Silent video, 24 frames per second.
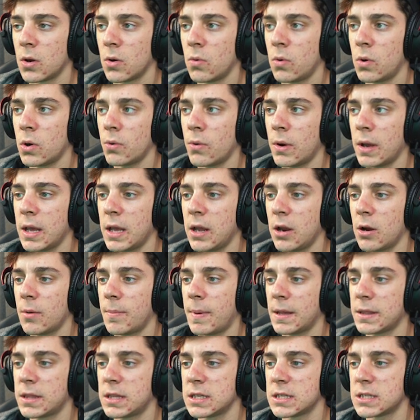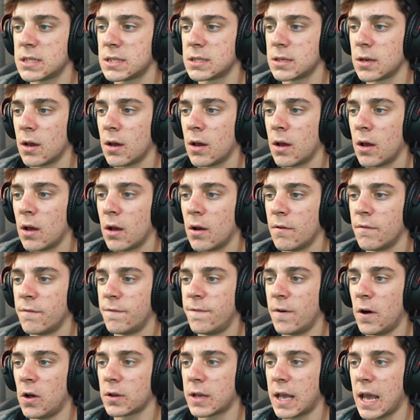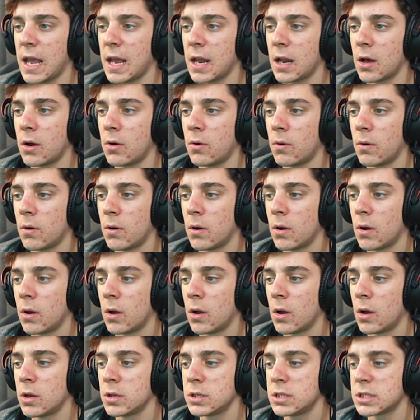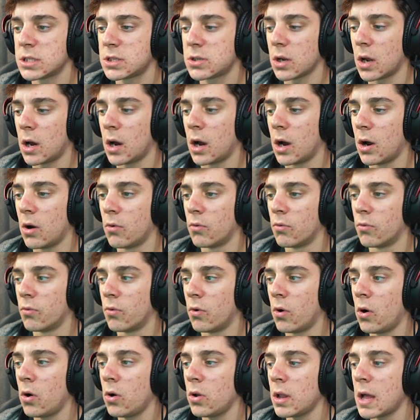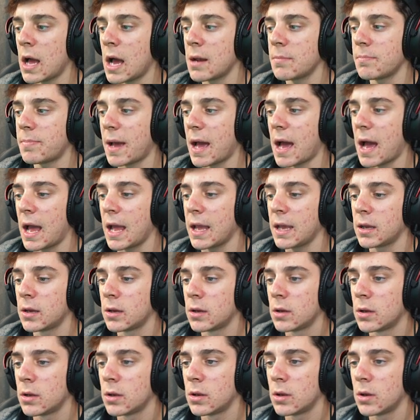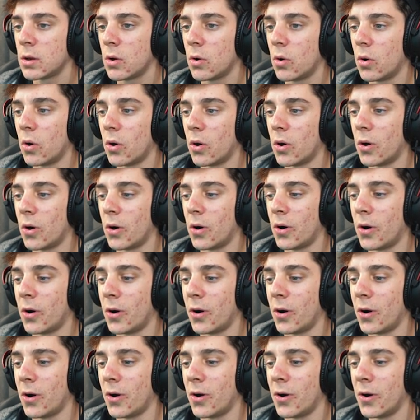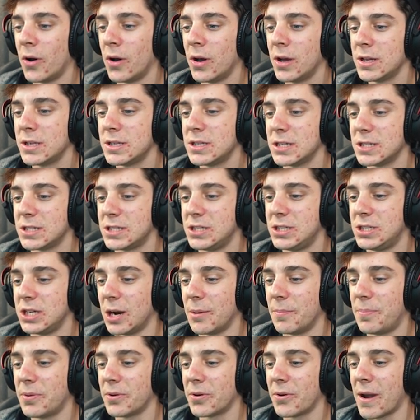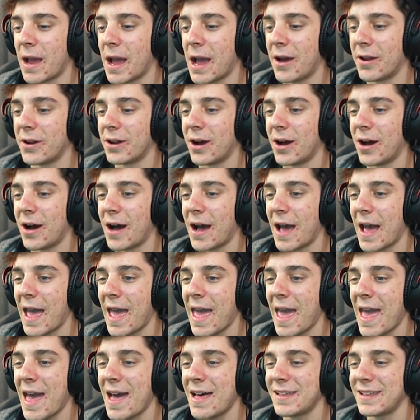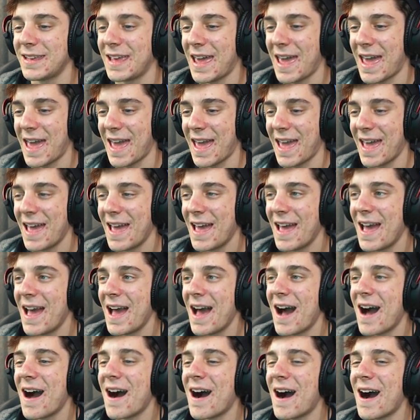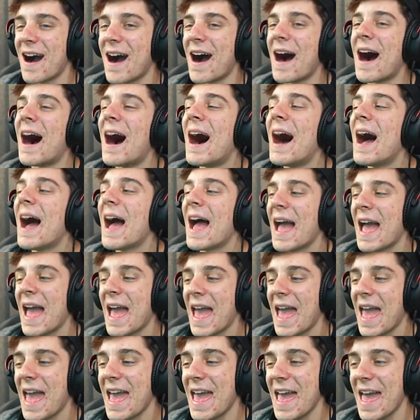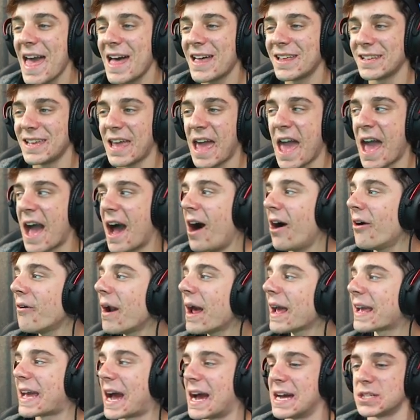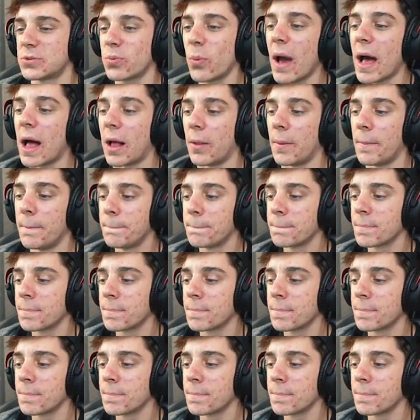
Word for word: What do I hear about this volcano? Just roll on by. Oh, just jump around. Oh, hell yeah. Oh, hell yeah. All right, guys. Well,